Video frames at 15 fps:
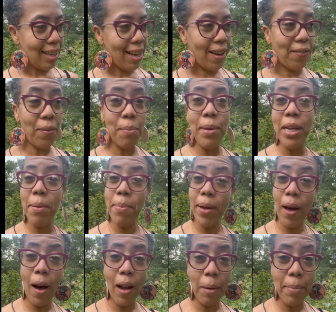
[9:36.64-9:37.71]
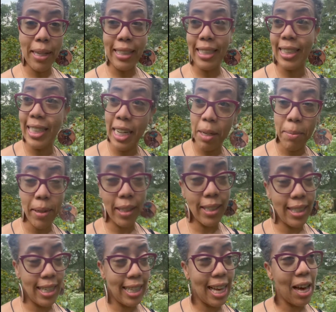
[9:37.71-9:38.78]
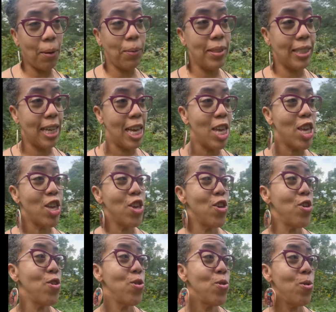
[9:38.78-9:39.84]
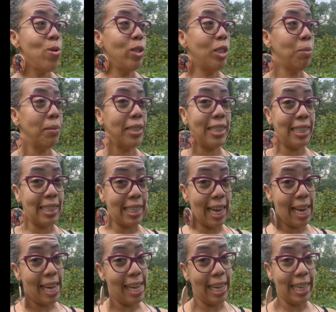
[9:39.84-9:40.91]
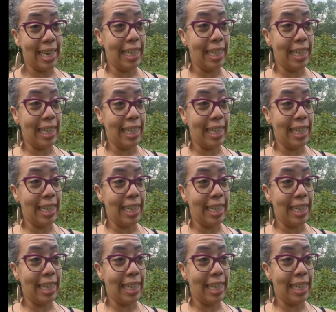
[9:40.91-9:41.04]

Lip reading: For me to be all about sustainability, that was a huge mistake.